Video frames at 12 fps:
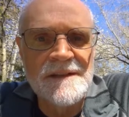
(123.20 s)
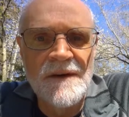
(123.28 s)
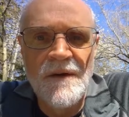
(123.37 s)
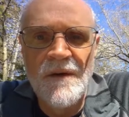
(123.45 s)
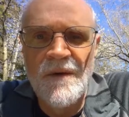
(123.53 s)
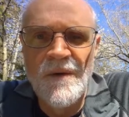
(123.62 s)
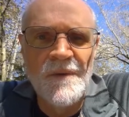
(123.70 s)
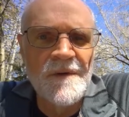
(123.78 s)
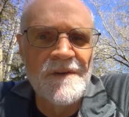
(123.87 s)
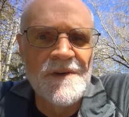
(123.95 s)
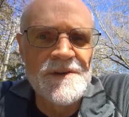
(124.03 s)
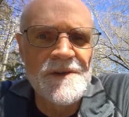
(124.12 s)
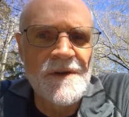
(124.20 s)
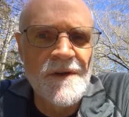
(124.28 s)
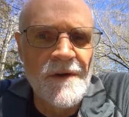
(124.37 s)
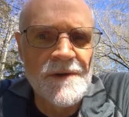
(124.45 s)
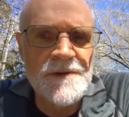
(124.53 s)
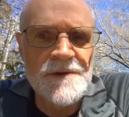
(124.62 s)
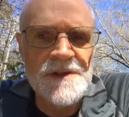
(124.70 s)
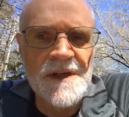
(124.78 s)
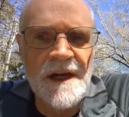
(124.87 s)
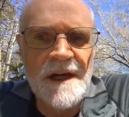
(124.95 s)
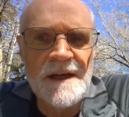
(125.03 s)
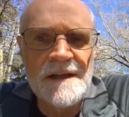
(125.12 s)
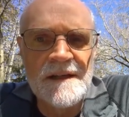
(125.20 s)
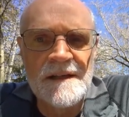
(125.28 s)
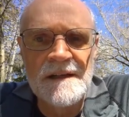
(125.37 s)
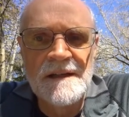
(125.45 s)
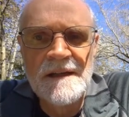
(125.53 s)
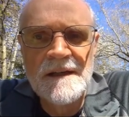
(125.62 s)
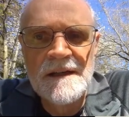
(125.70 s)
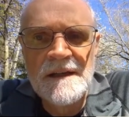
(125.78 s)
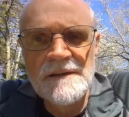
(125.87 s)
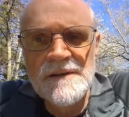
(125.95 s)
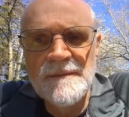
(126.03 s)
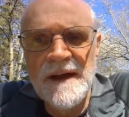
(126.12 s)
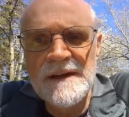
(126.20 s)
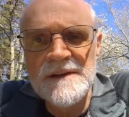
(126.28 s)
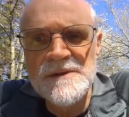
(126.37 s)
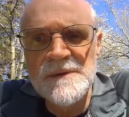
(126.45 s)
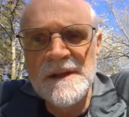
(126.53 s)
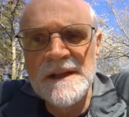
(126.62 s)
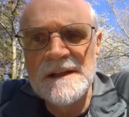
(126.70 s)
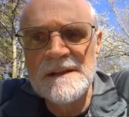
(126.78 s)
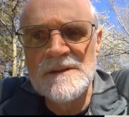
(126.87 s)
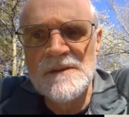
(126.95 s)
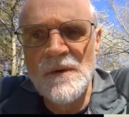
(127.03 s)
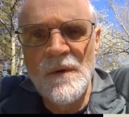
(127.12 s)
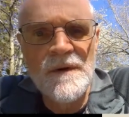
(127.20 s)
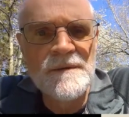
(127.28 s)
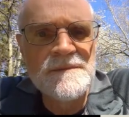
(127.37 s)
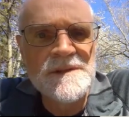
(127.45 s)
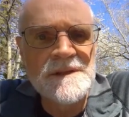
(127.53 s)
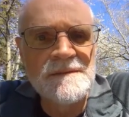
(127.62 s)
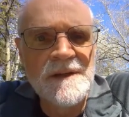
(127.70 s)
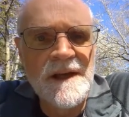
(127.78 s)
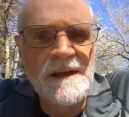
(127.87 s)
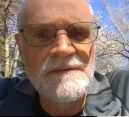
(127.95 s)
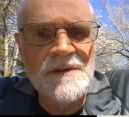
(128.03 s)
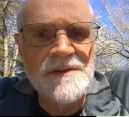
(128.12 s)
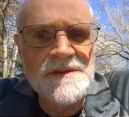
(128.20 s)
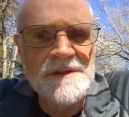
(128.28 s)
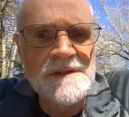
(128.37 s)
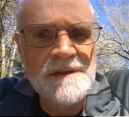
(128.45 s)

the whole reverse culture shock and other matters relating to norms and behaviors.